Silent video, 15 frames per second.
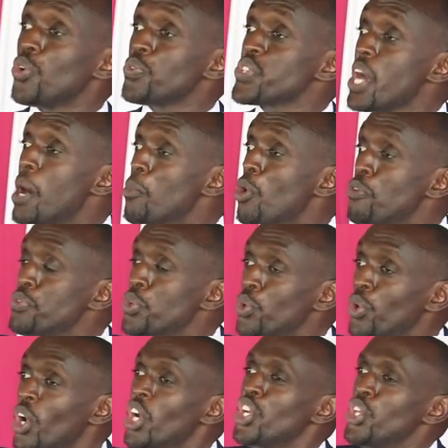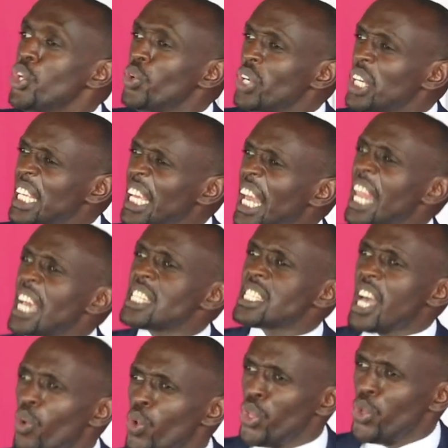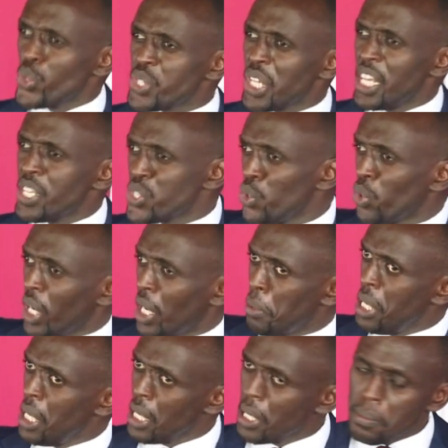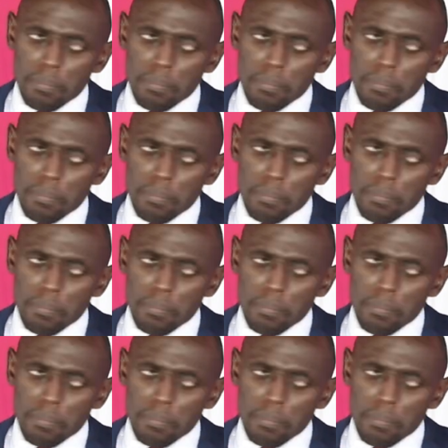of some of you. Do you realize how useless you can be?